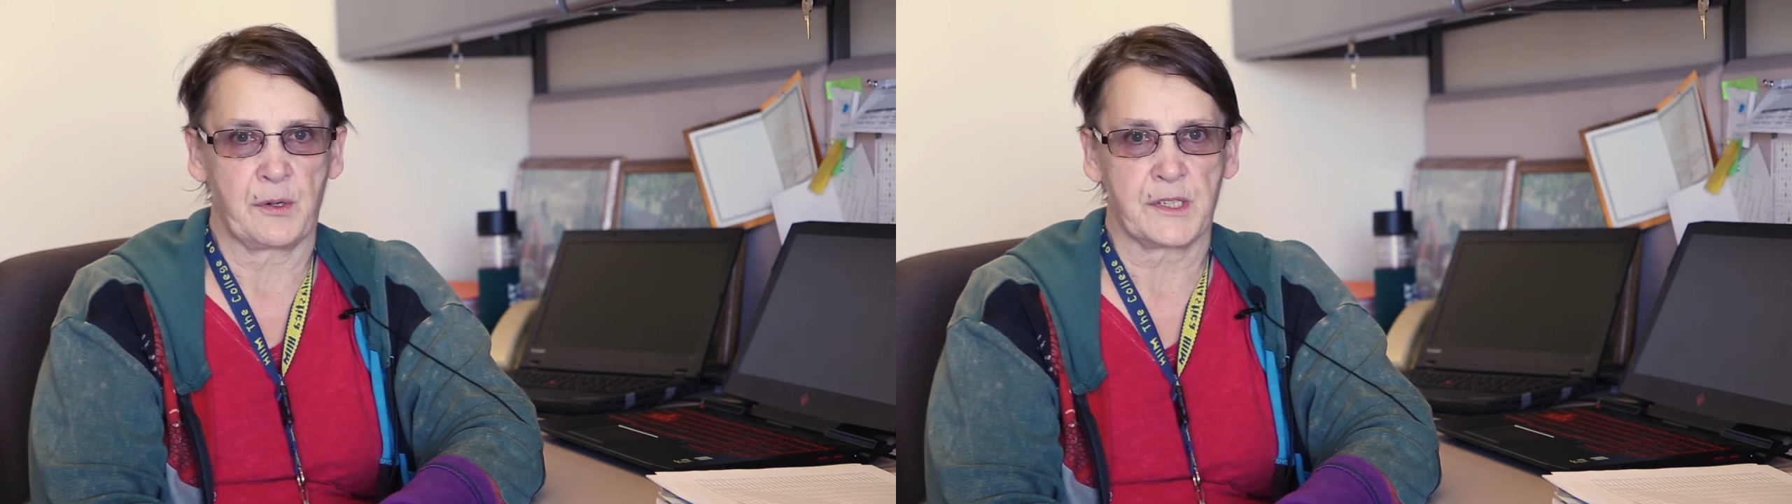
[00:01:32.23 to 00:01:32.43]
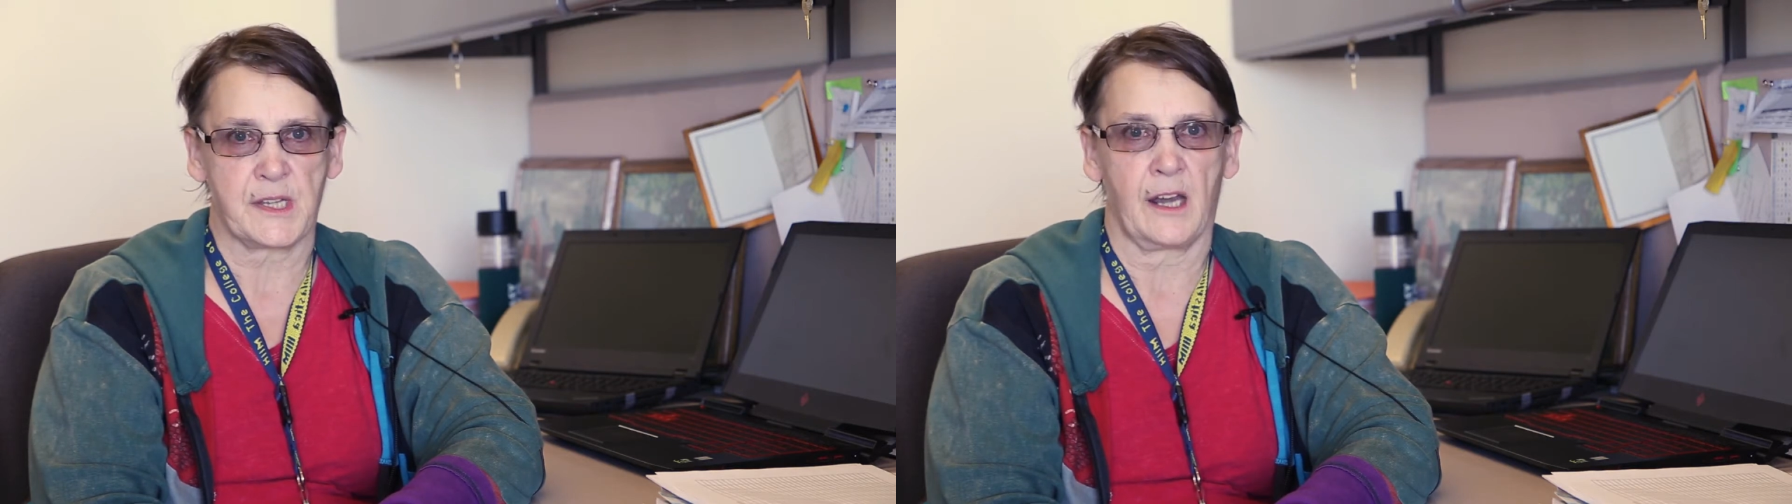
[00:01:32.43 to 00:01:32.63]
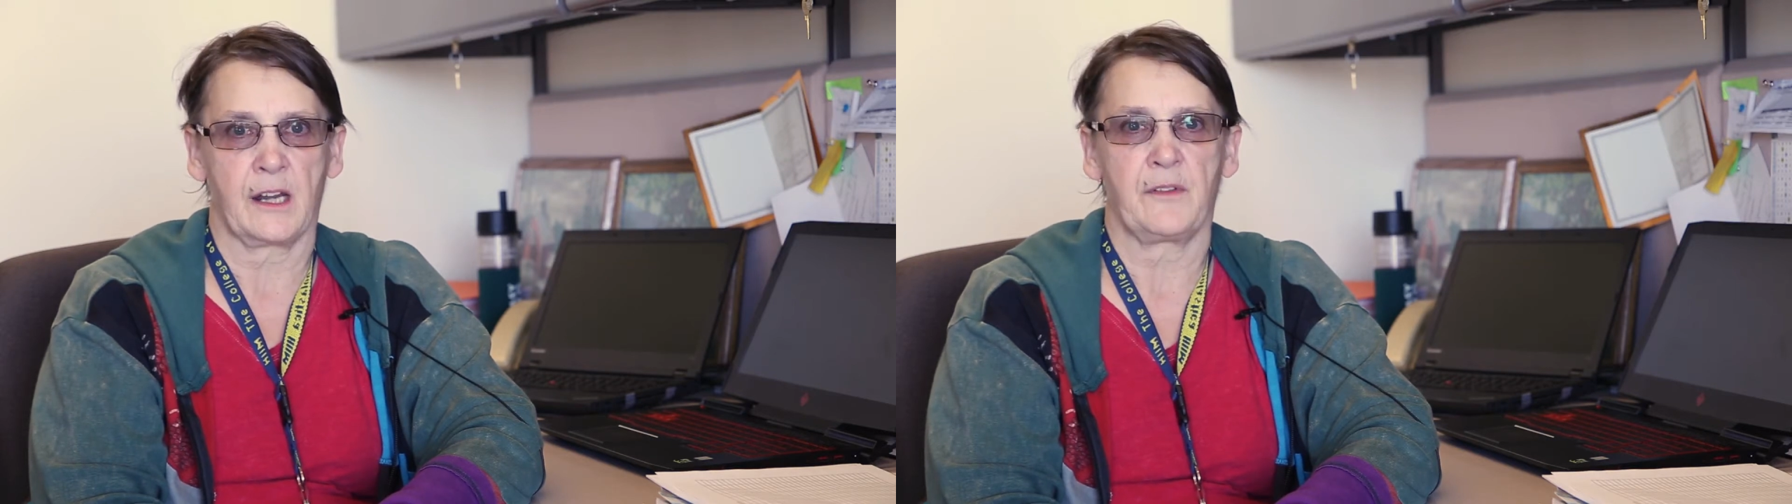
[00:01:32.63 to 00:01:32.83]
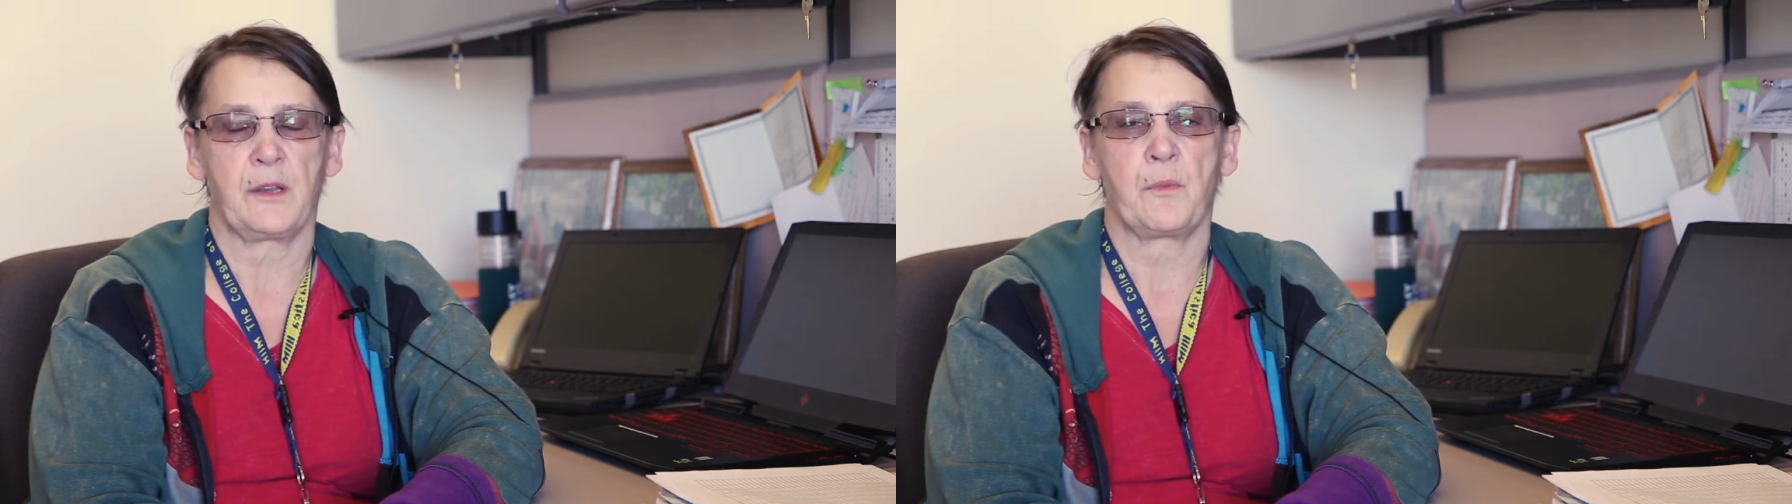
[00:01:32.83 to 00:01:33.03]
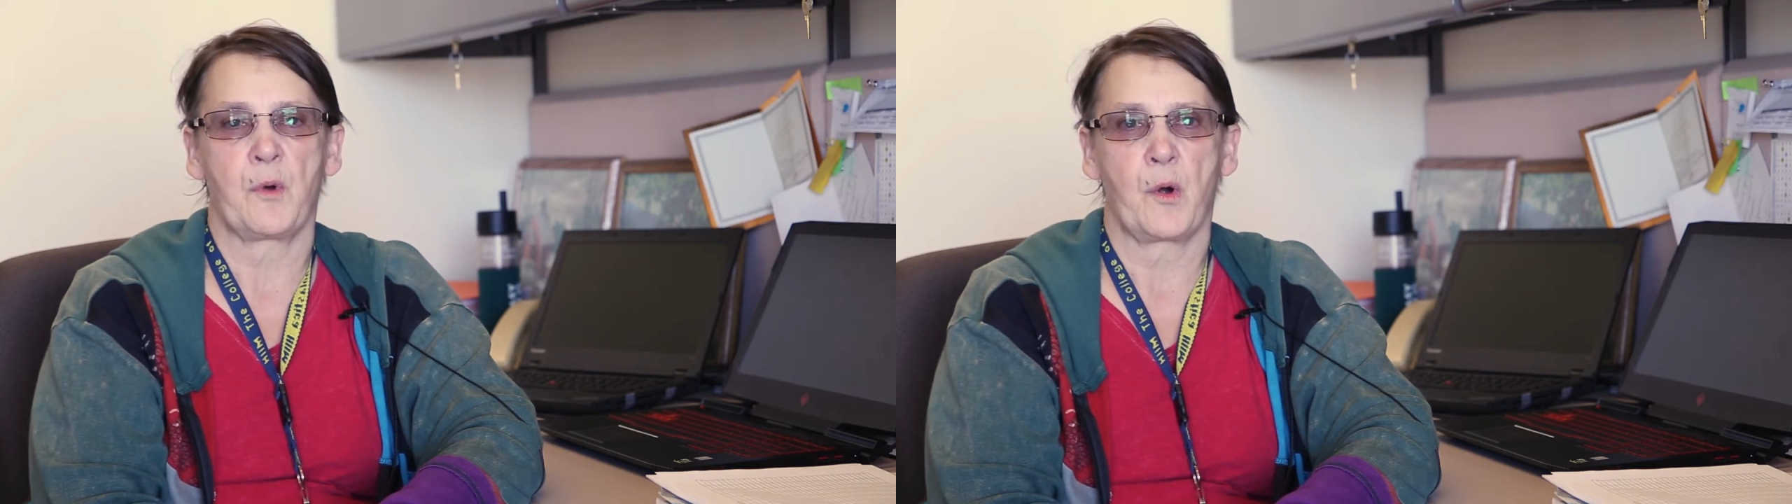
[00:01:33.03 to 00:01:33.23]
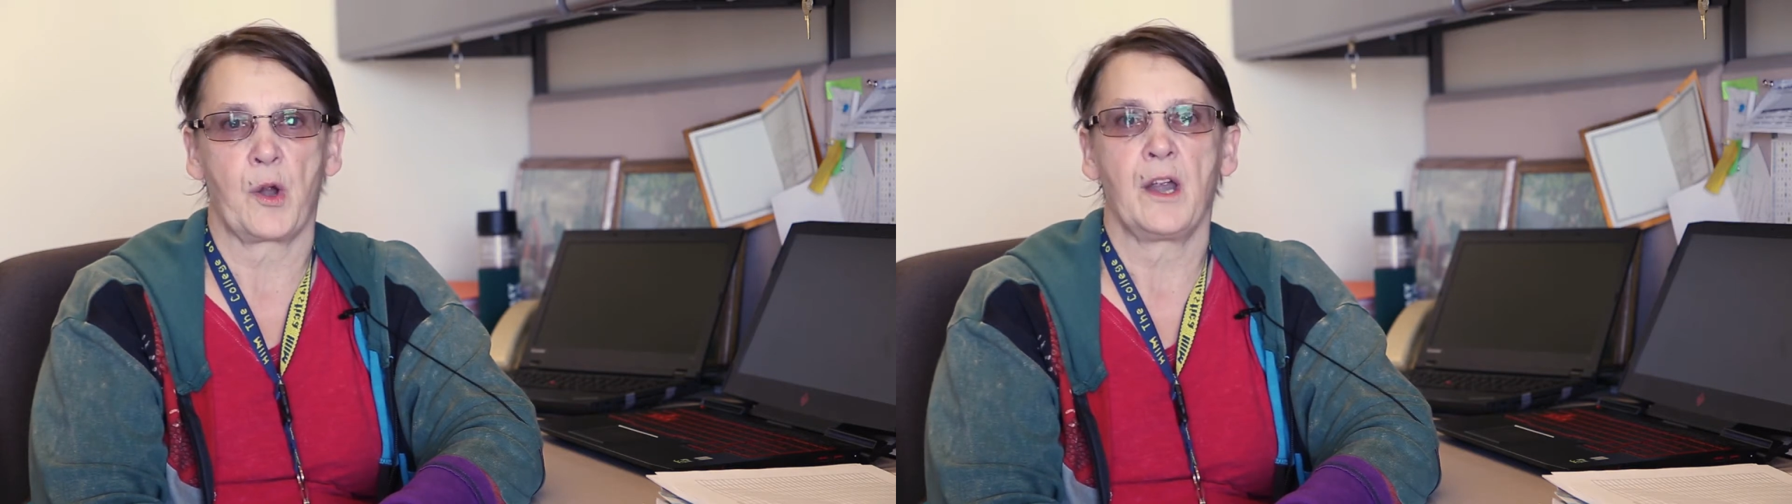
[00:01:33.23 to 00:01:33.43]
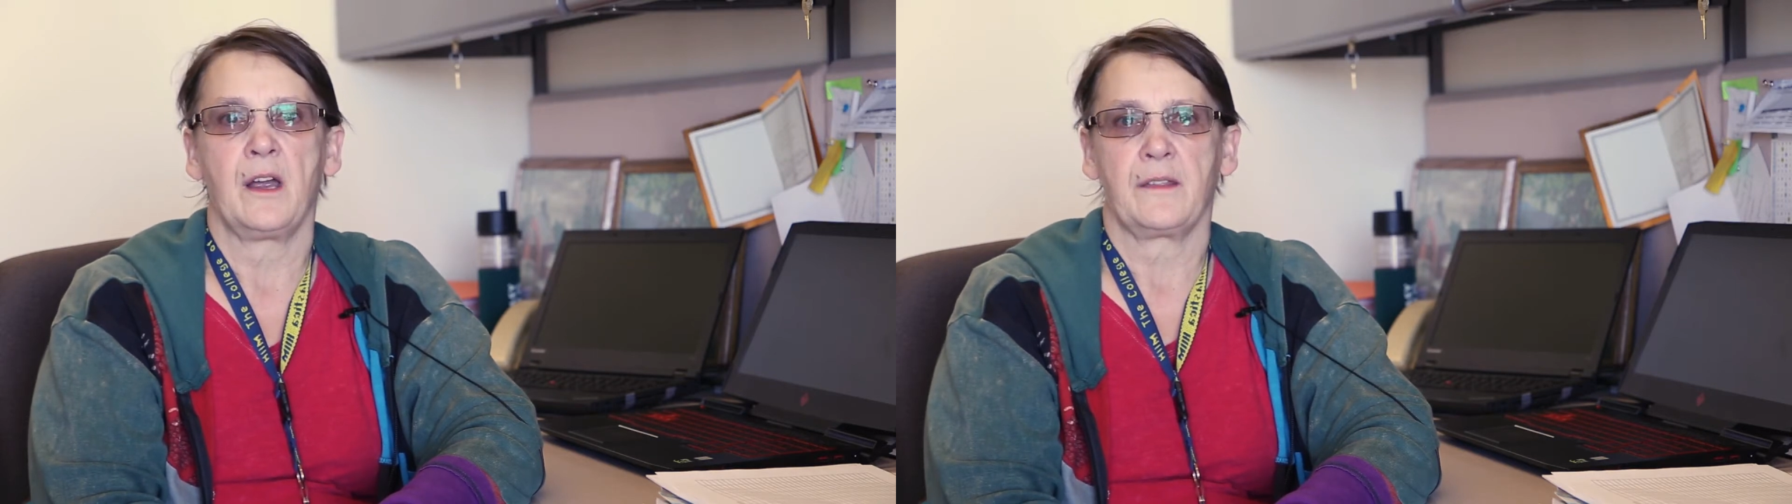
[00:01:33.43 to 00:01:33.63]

side of it more,